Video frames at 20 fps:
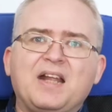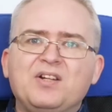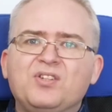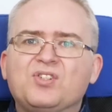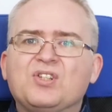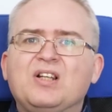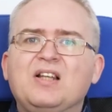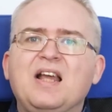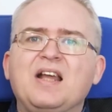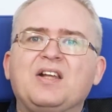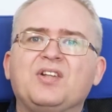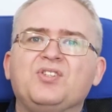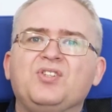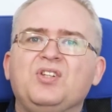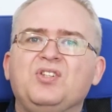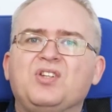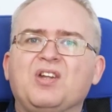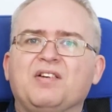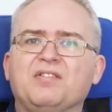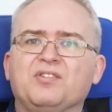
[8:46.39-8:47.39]
into
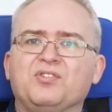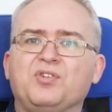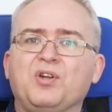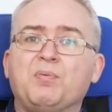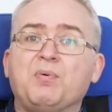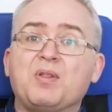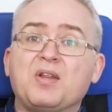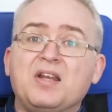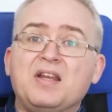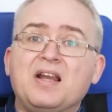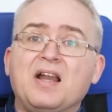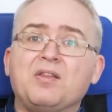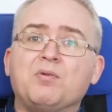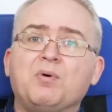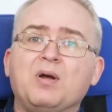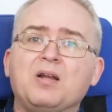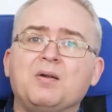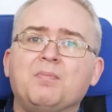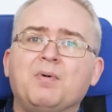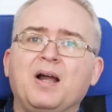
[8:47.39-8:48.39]
legacy territory with another
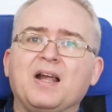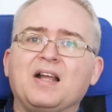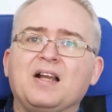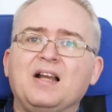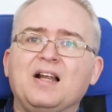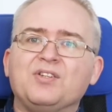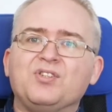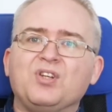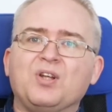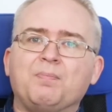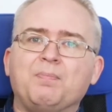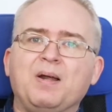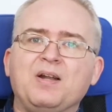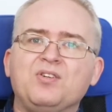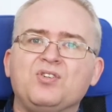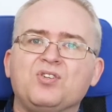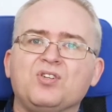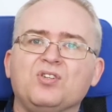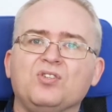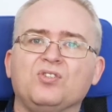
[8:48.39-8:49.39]
one of my classic
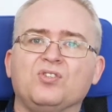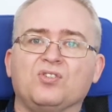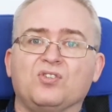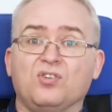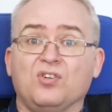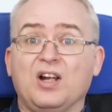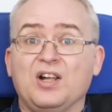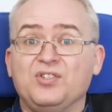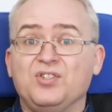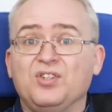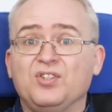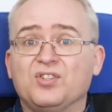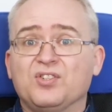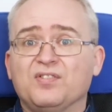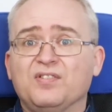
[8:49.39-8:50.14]
benches, Crysis